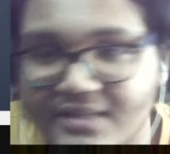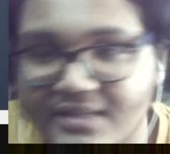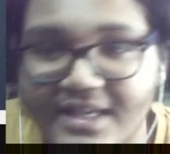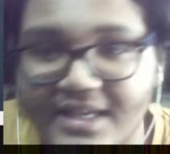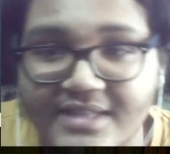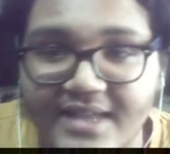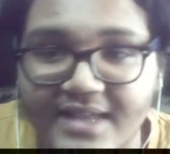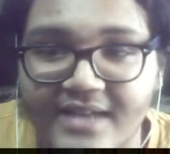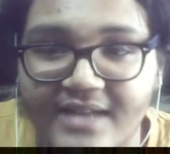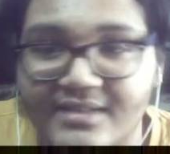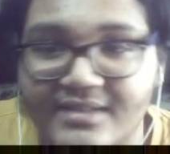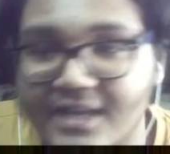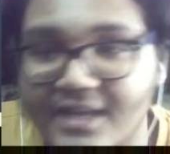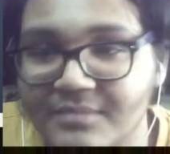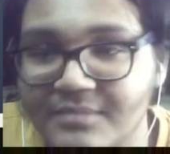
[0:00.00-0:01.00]
key scan
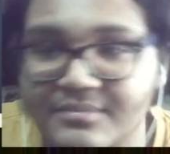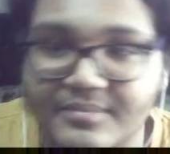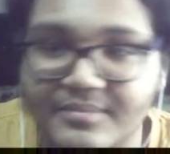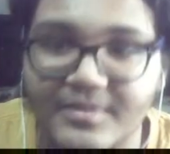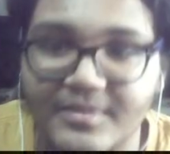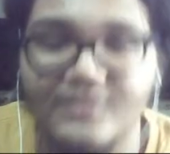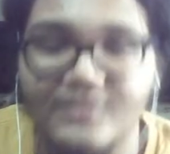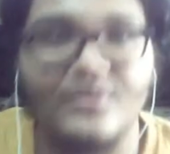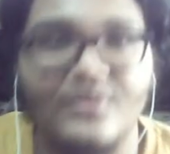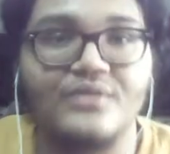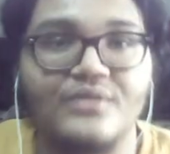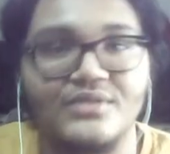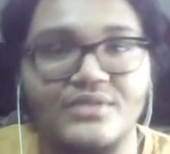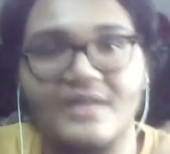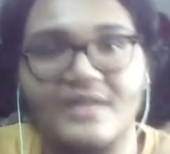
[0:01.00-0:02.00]
dump is going
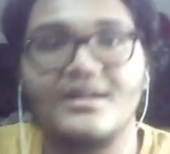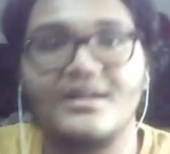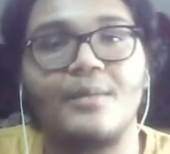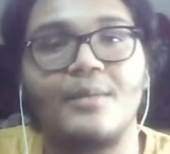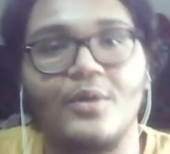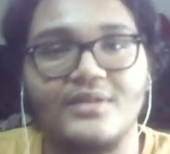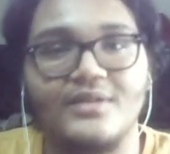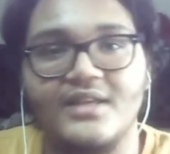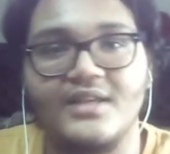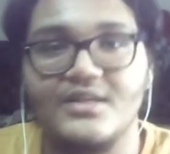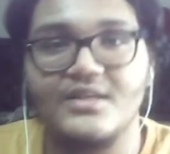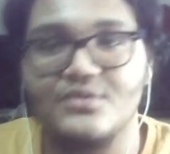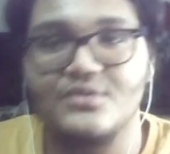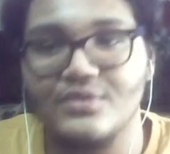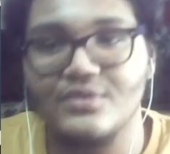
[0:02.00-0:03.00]
to dump all the
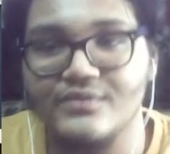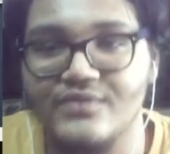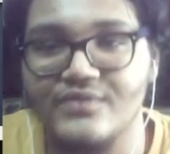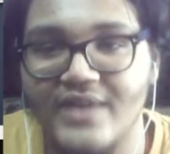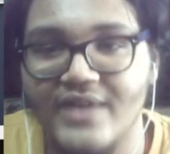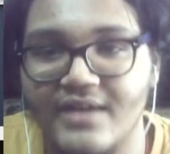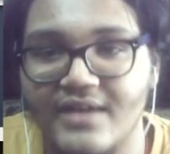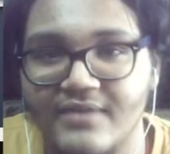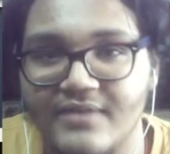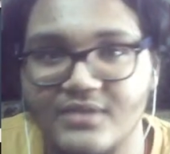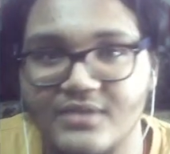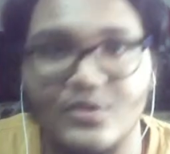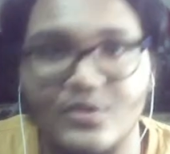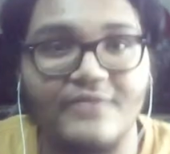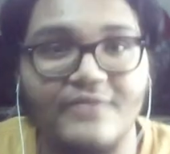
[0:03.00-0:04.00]
keystrokes which you're having.
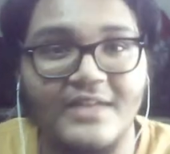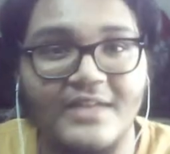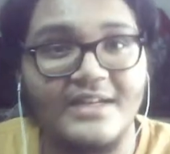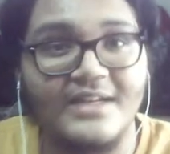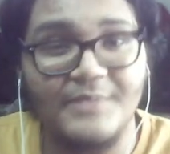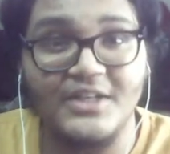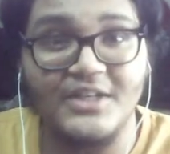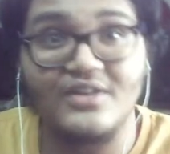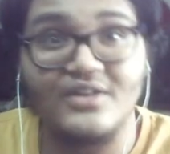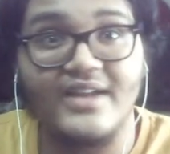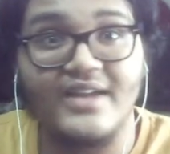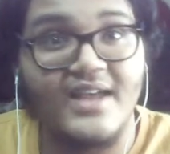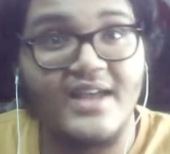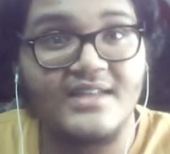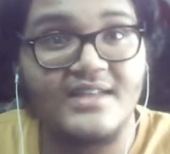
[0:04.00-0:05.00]
So if that particular
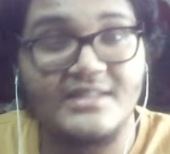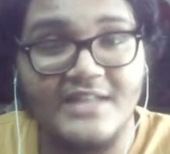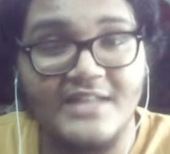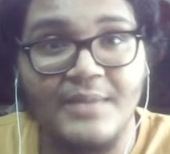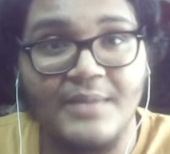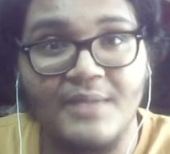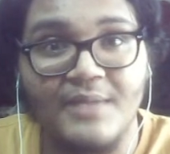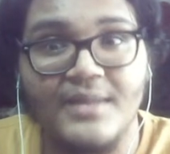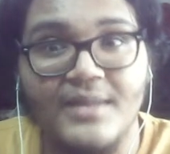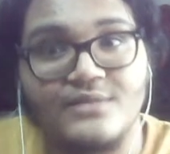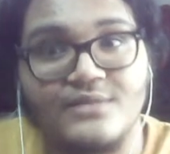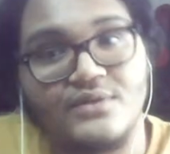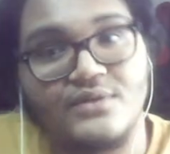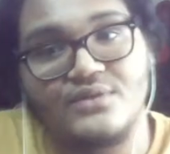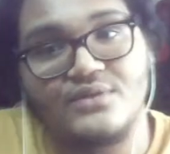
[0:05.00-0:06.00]
guy is typing a
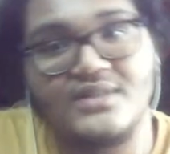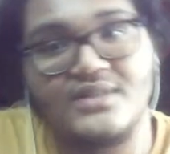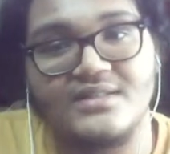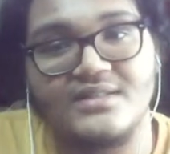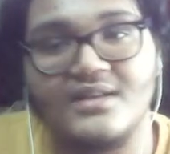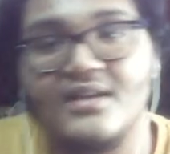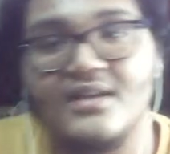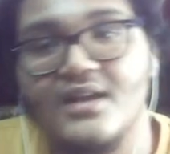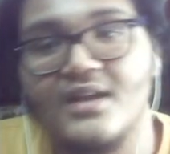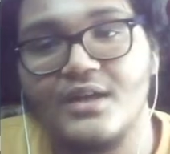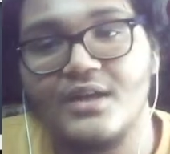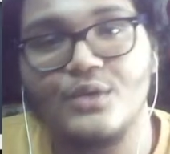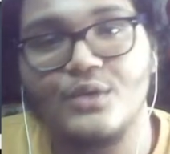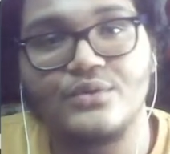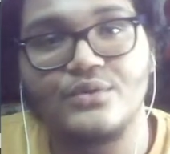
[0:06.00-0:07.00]
password, you just
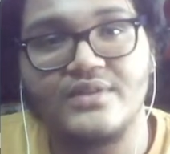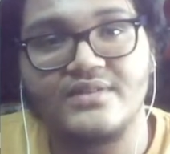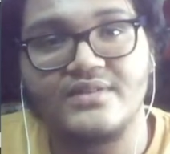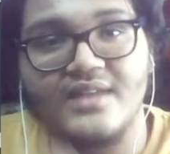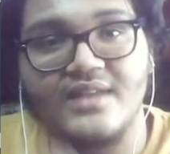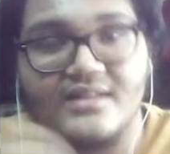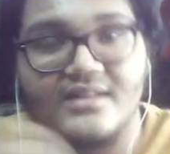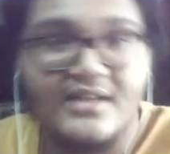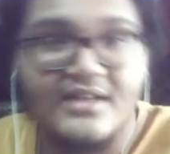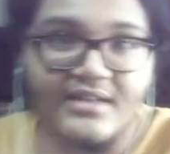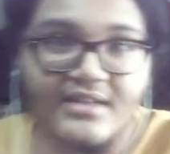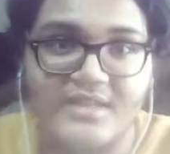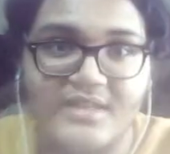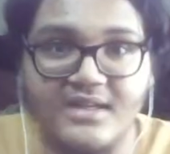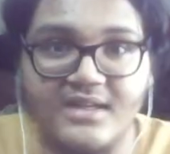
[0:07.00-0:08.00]
do this and
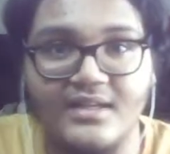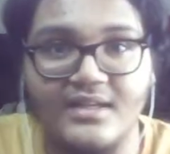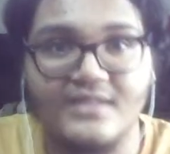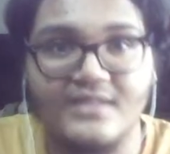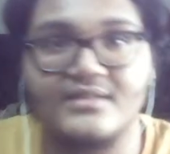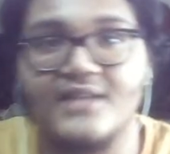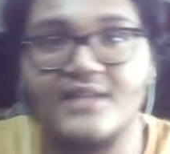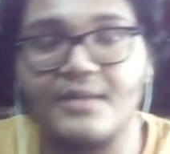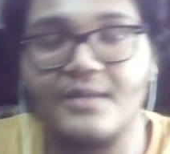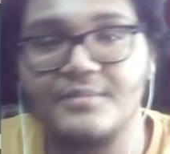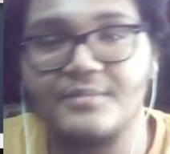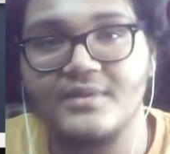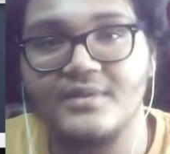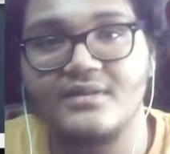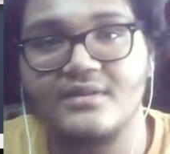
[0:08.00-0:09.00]
that key is
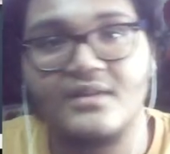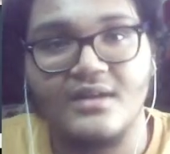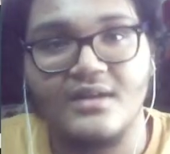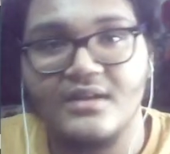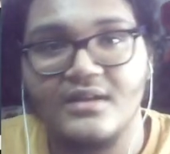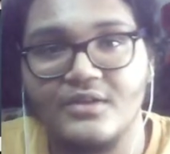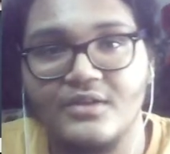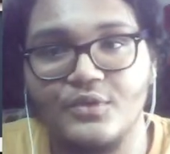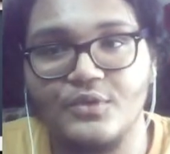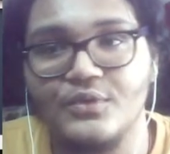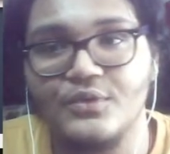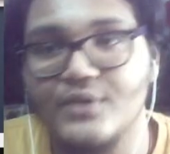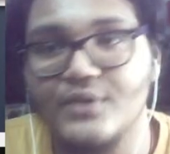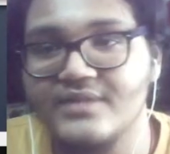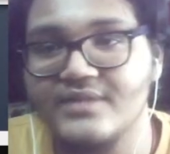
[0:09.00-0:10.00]
dumped to
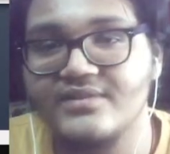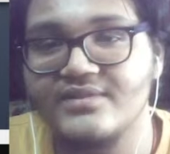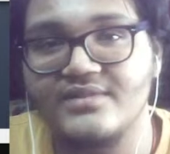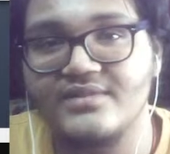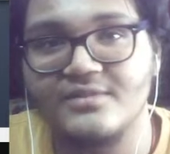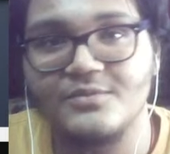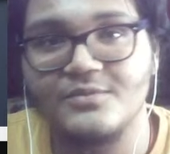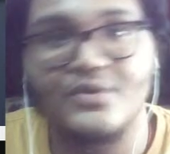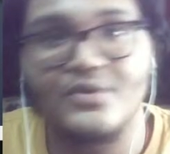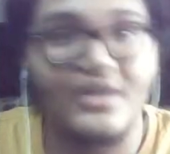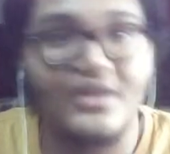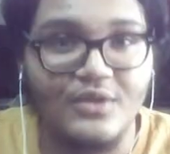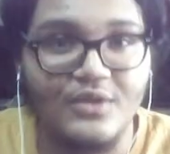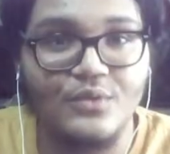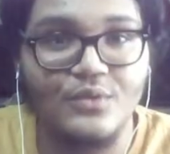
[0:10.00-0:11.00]
your system so
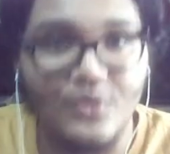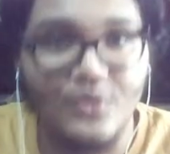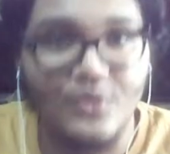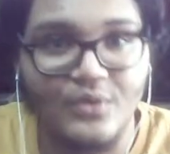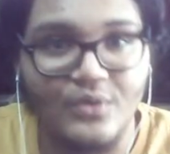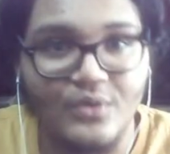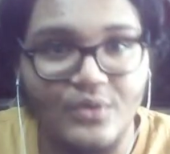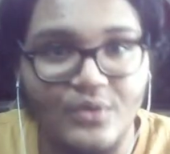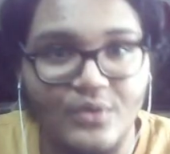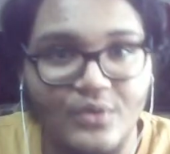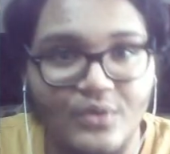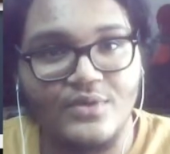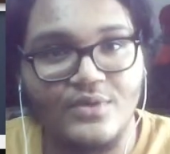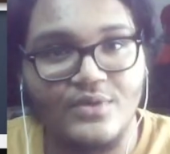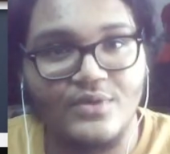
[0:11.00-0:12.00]
that you know the
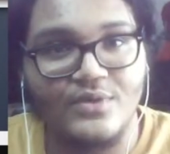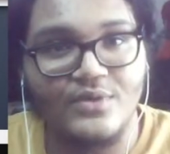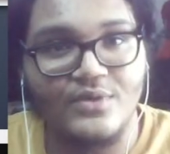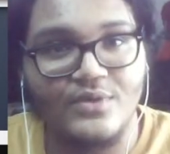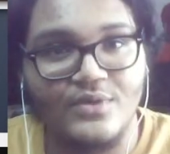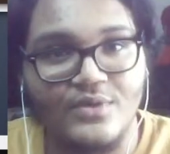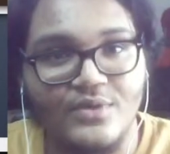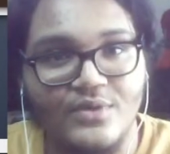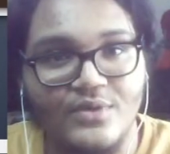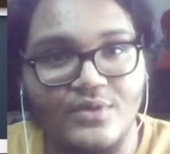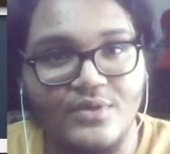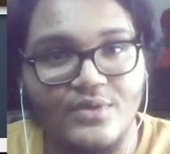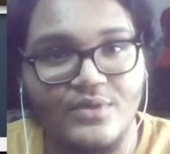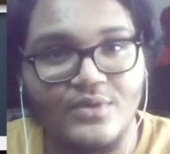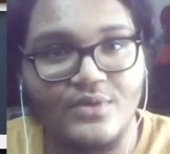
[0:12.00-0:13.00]
password what is going to
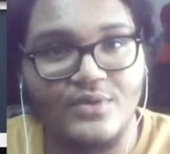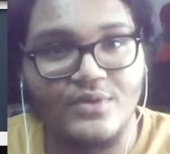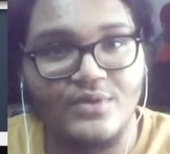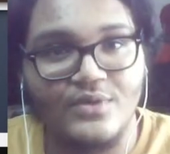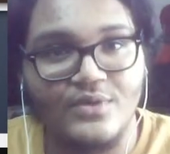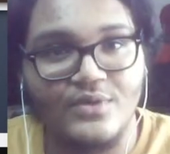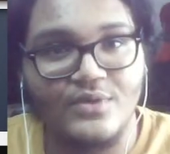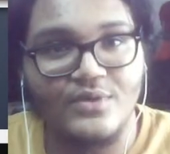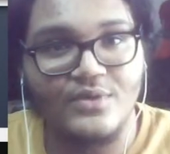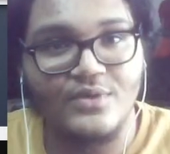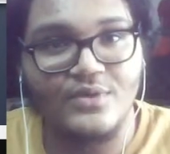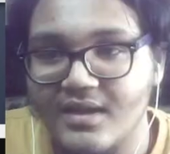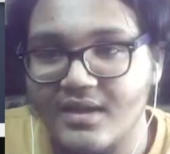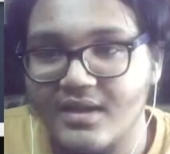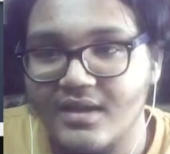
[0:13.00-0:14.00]
type.
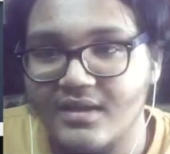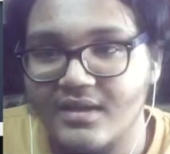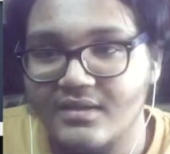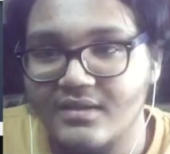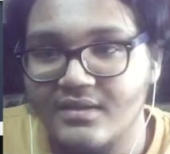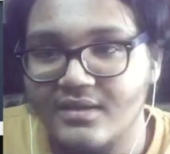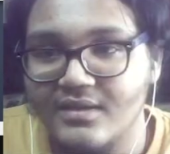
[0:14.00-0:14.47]
And